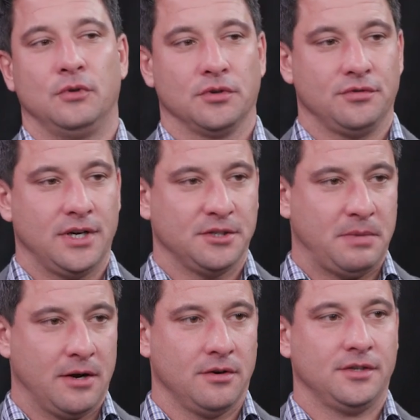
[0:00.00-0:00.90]
more
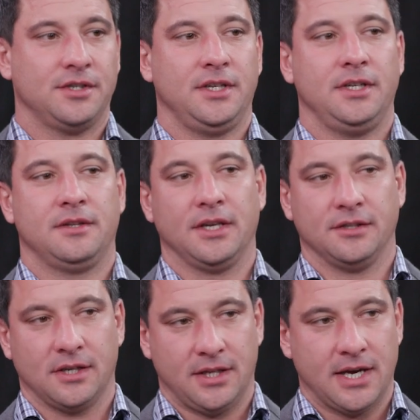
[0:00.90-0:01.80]
transparency,
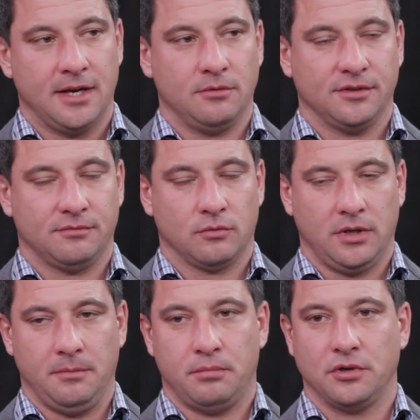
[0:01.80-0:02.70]
things like that. It was
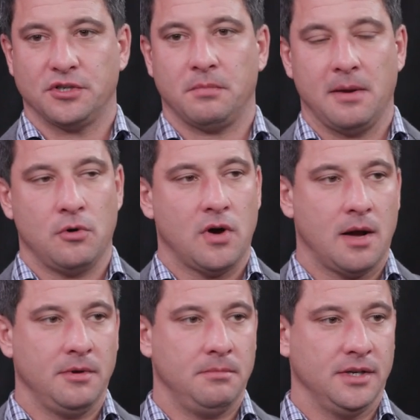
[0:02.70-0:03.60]
really pushed by
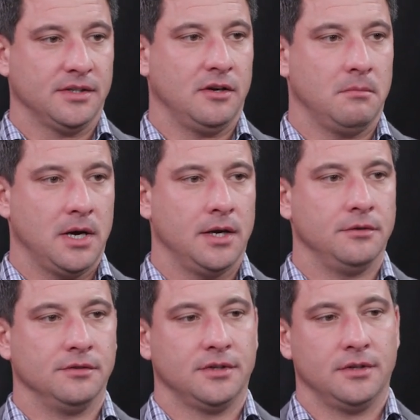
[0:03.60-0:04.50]
Mohammed bin Salman,
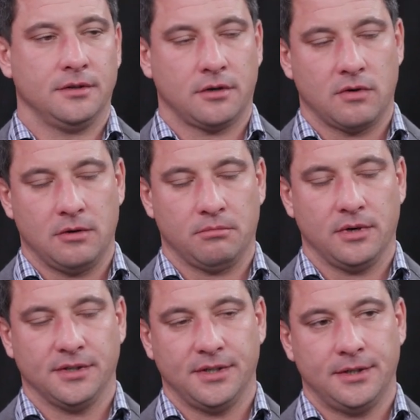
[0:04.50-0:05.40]
who's the, the crown prince